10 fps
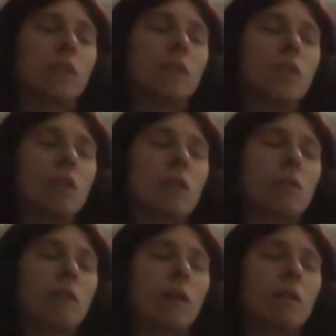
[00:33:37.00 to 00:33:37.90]
So
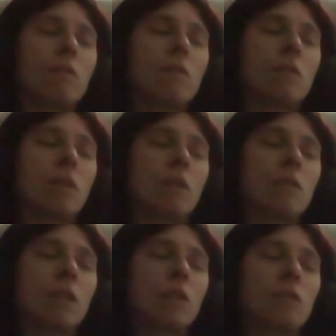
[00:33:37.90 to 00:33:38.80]
kind of sounds
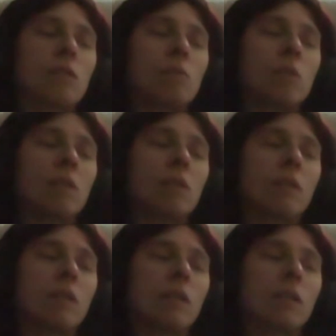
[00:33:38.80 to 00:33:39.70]
like German
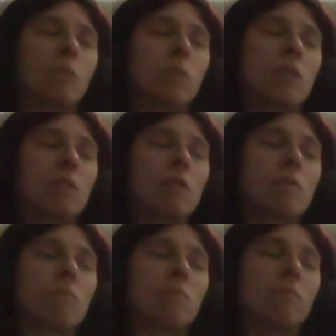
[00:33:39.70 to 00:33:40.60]
a little bit,
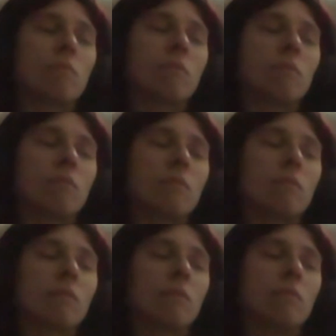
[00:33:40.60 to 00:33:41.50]

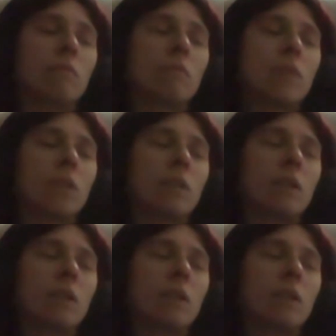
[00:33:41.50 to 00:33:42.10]
but not